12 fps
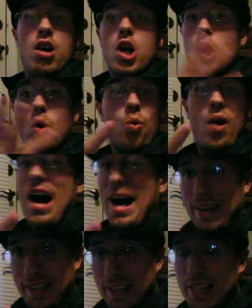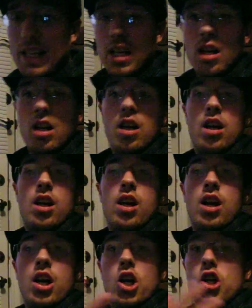Chronic.
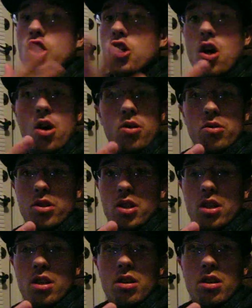Jolt.